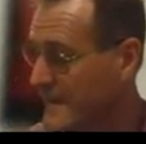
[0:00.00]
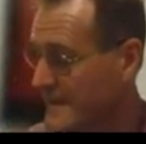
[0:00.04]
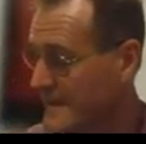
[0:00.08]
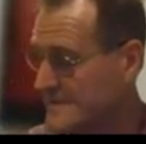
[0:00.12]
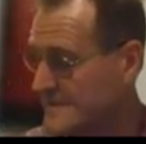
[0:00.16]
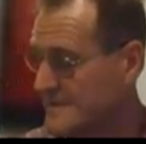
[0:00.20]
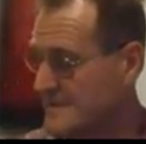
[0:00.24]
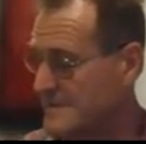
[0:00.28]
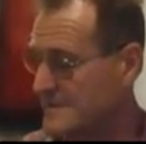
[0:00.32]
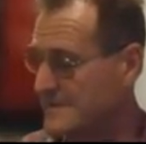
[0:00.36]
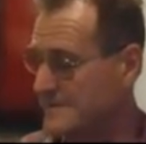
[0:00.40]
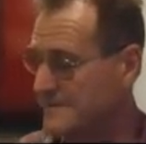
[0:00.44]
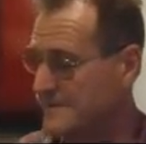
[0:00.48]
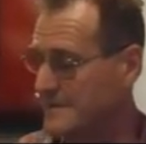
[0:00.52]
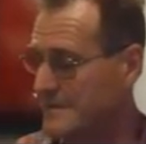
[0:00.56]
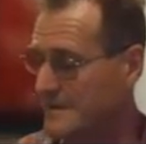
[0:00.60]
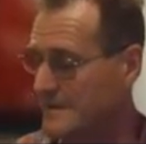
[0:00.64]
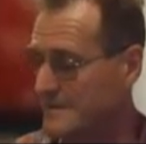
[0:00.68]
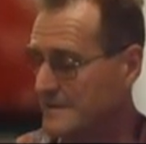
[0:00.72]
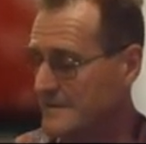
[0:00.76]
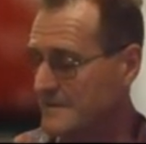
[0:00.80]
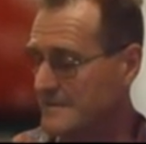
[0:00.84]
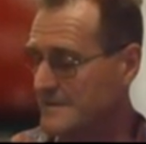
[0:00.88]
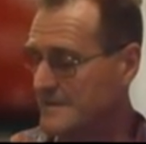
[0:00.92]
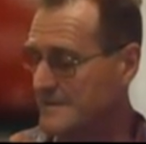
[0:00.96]
thousands of
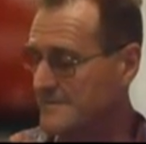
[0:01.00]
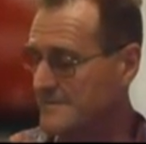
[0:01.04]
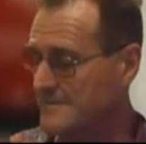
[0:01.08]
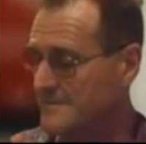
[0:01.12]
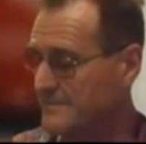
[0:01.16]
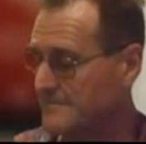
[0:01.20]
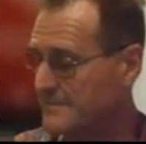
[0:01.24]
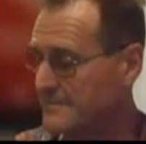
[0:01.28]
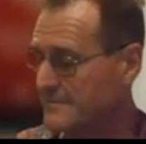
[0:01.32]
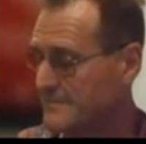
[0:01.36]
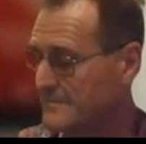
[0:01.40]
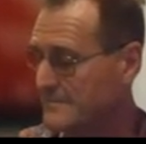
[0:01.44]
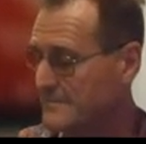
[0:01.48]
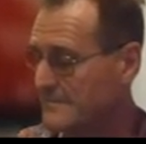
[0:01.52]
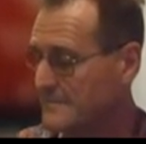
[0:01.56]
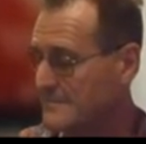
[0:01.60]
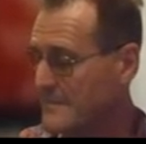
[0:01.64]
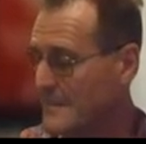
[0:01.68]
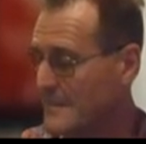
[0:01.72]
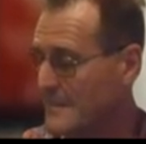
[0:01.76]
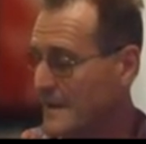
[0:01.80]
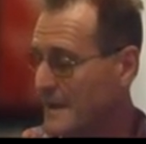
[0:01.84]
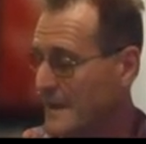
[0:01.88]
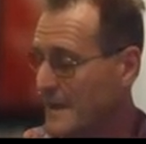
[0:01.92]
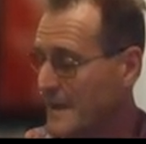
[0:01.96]
years.
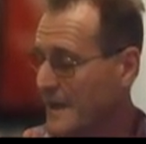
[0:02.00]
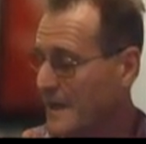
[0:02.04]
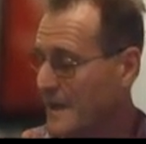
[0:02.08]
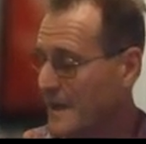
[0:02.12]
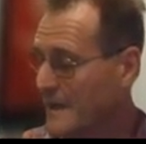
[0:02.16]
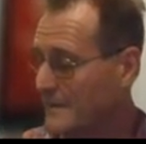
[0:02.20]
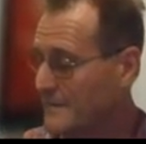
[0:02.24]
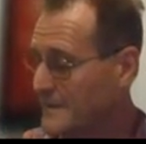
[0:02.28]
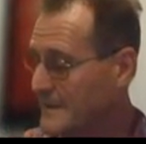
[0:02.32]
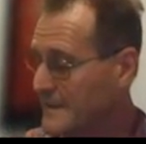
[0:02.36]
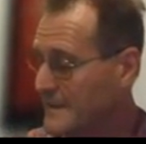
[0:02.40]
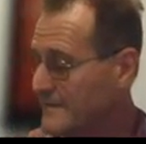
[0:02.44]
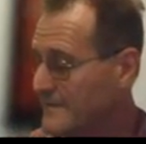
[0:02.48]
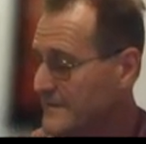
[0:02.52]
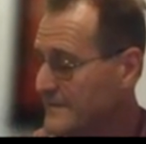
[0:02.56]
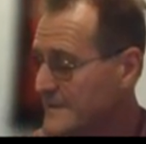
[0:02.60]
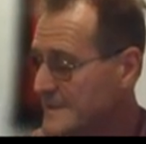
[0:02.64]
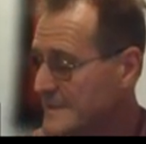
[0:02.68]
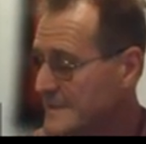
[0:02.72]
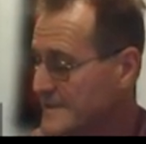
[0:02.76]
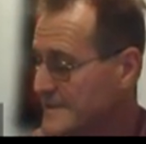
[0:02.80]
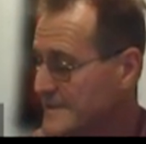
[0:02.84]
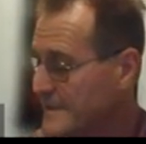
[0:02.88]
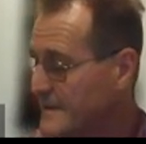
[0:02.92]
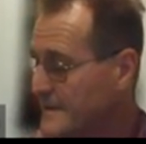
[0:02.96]
I believe this